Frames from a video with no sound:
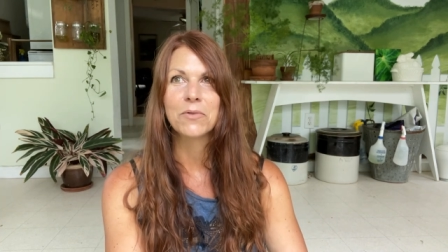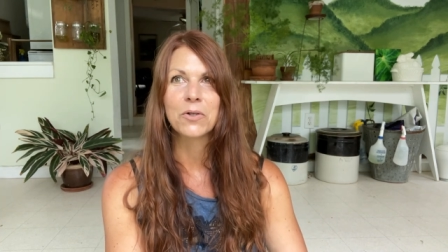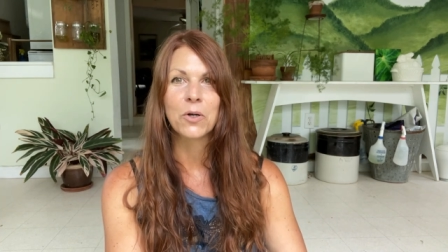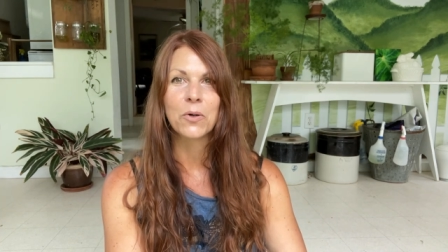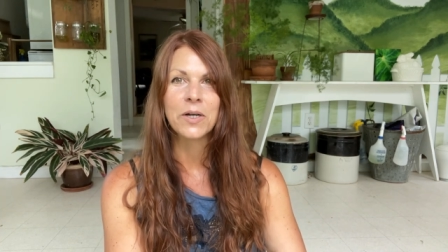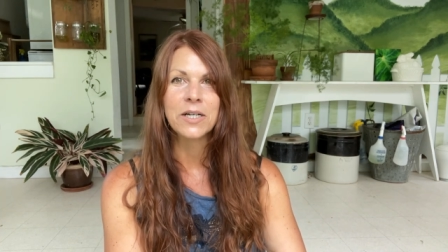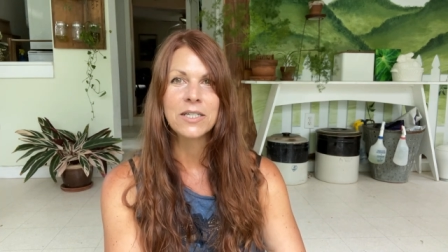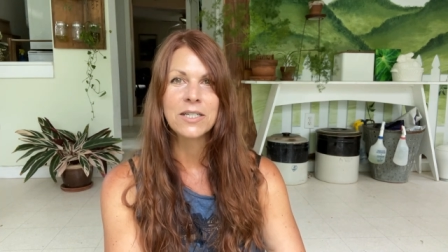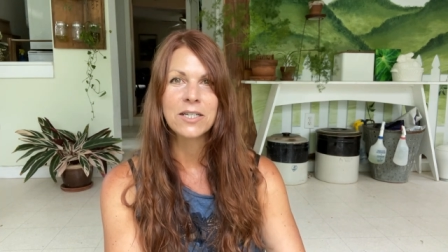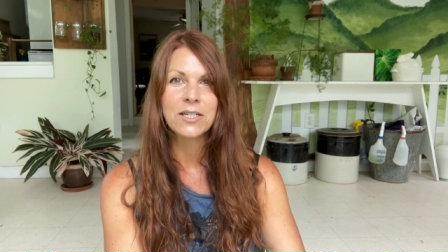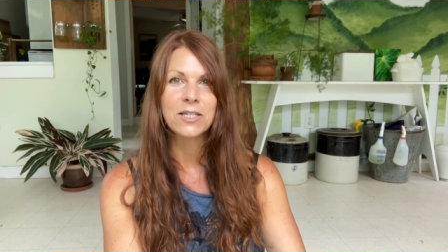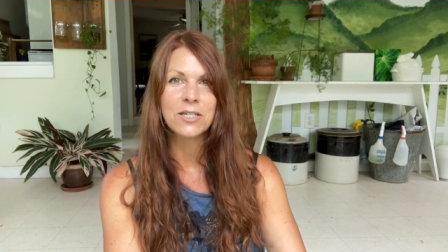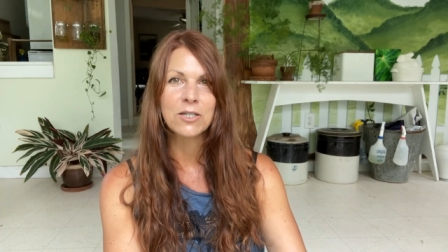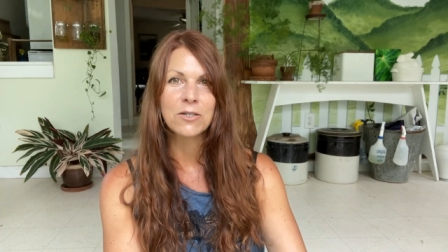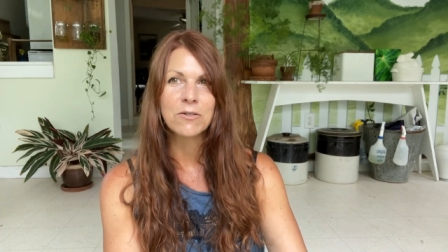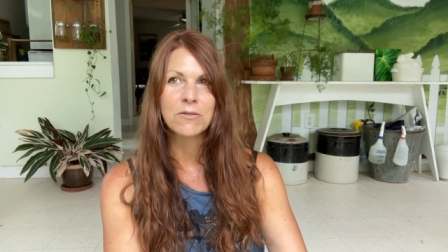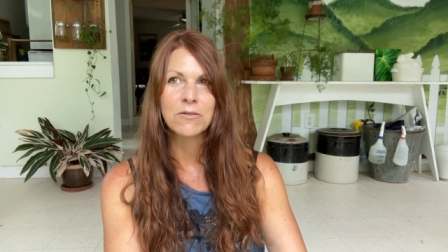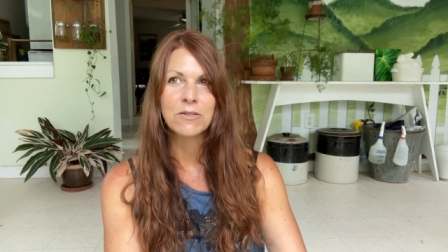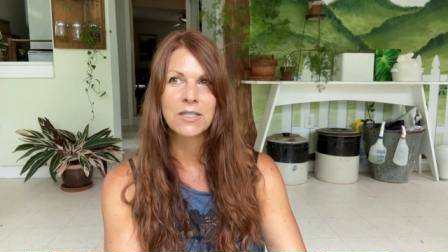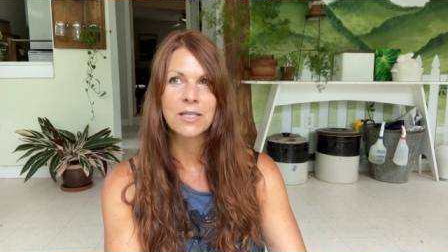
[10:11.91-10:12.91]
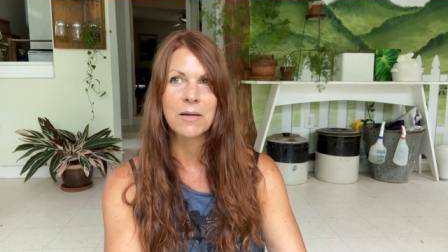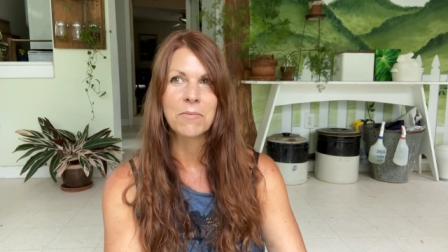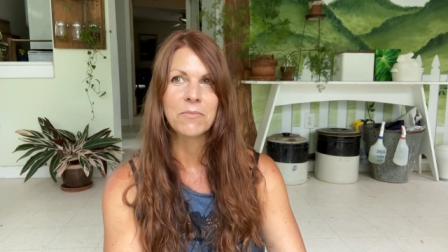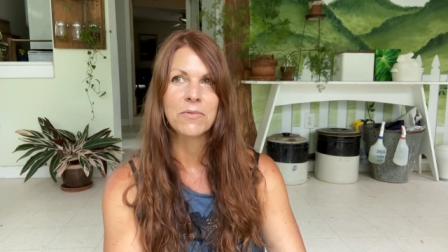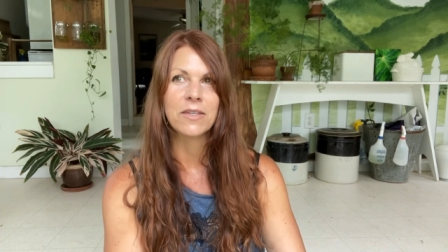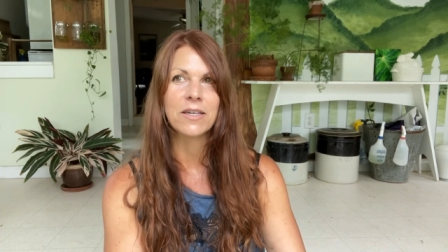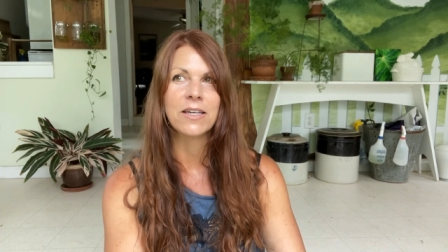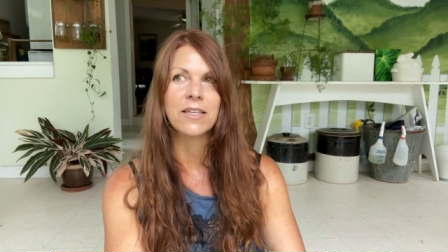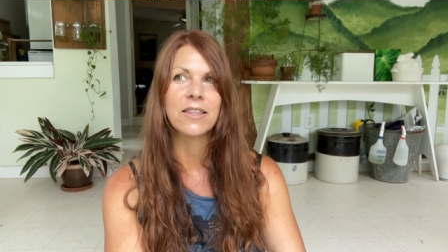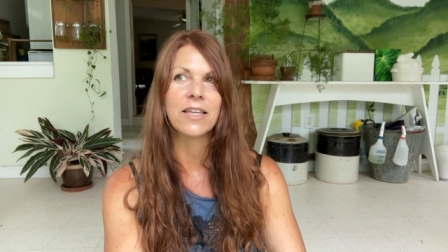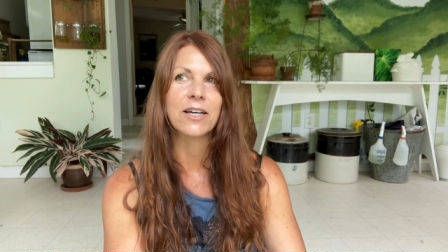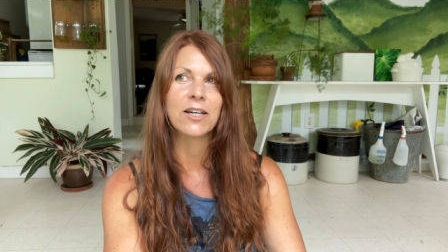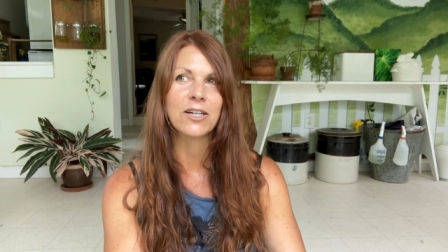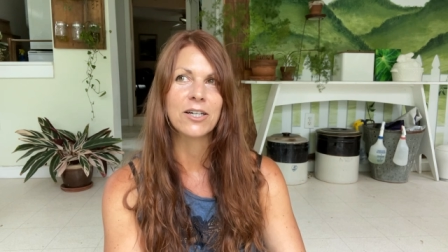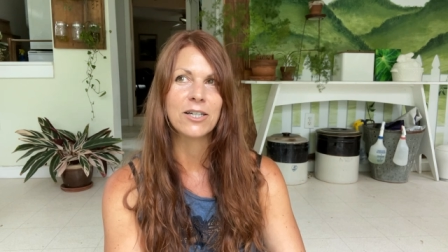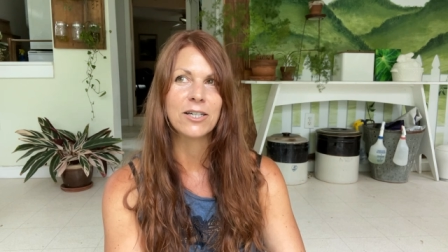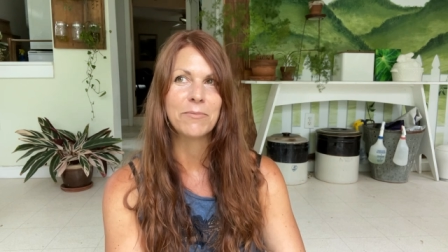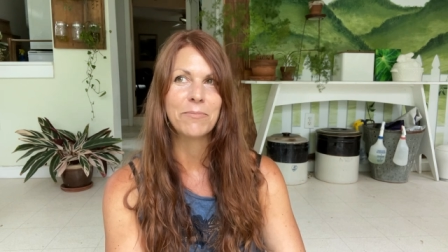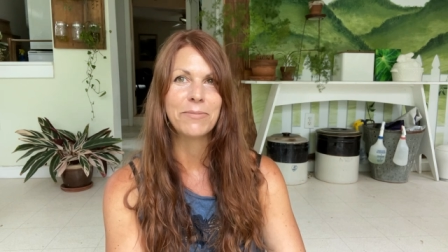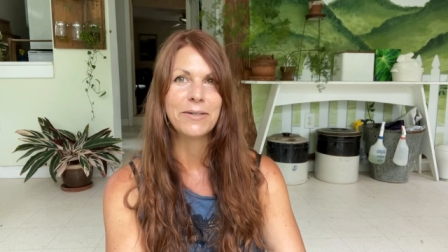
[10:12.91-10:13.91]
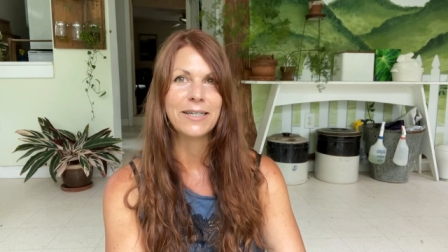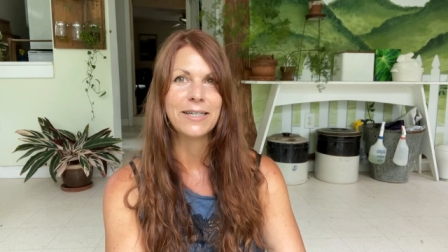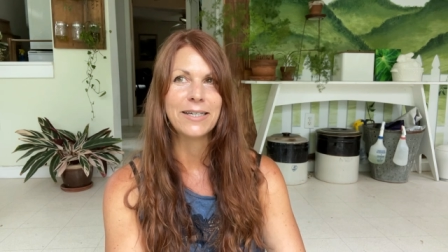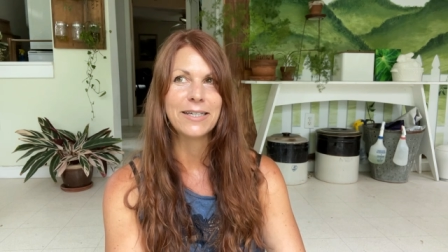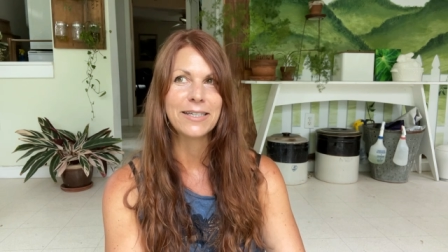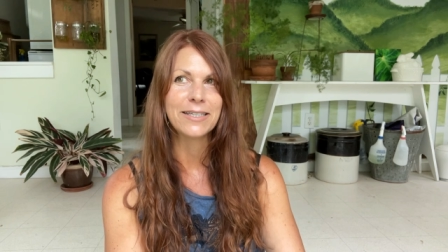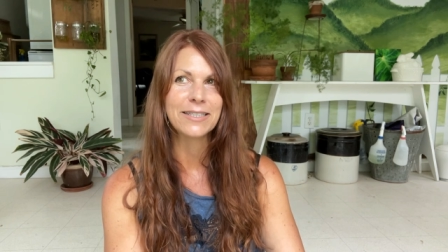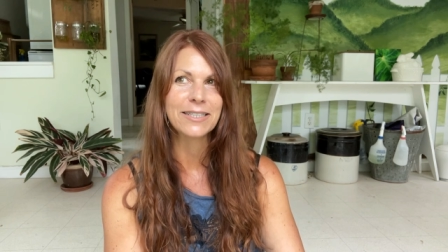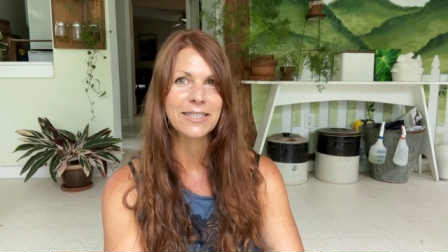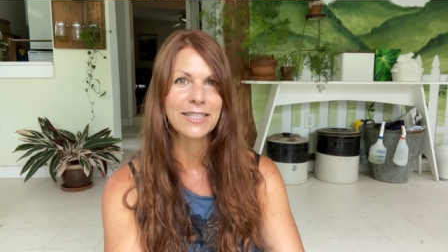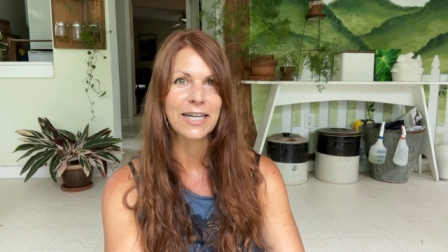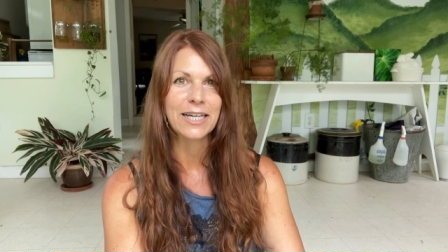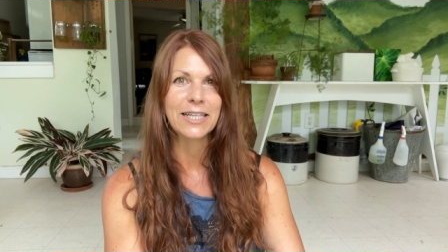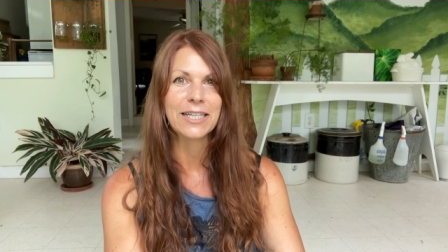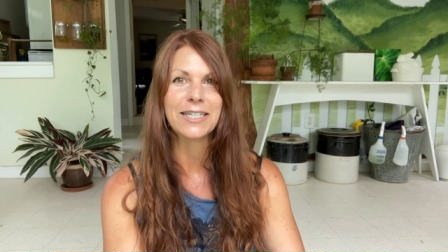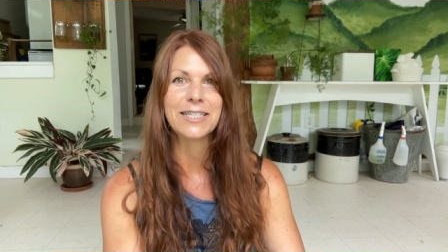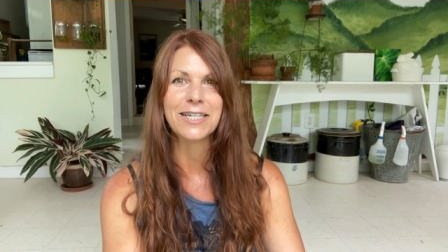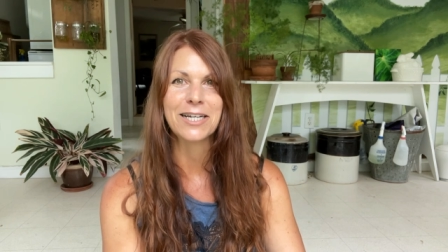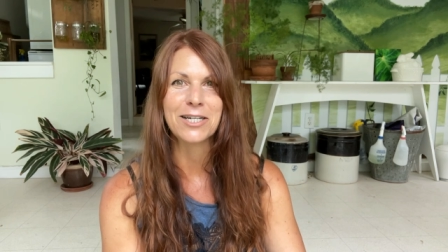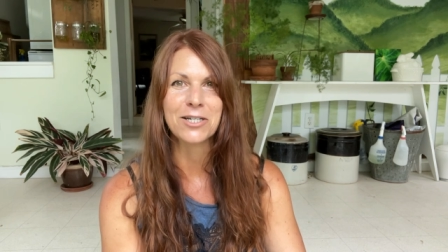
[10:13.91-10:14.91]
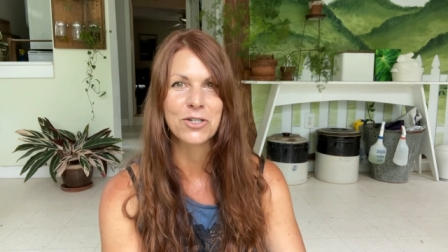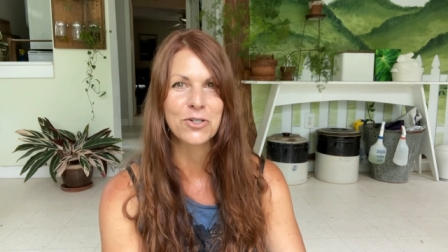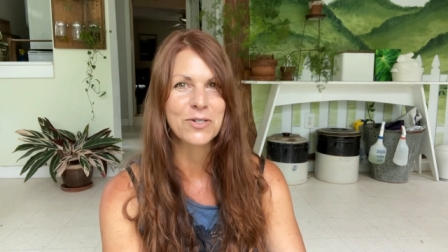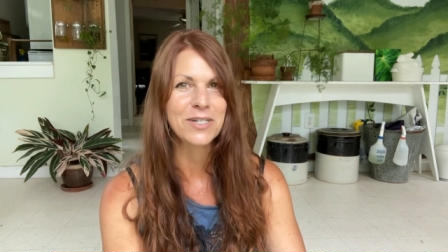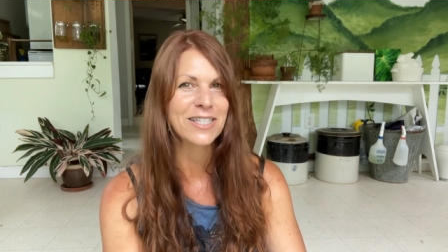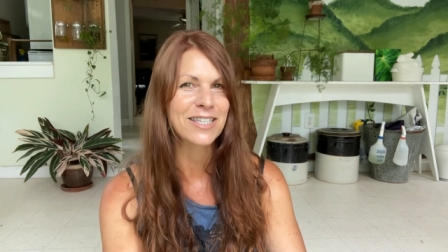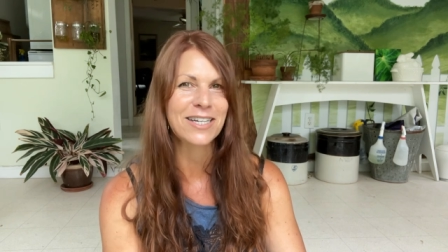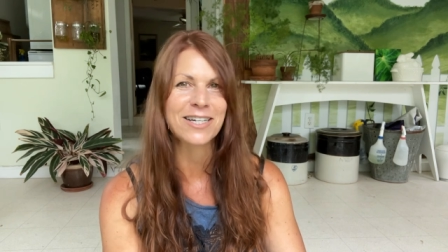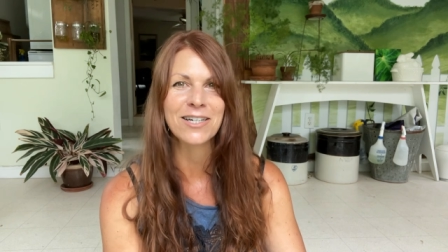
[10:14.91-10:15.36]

going to do something that could be slightly dangerous,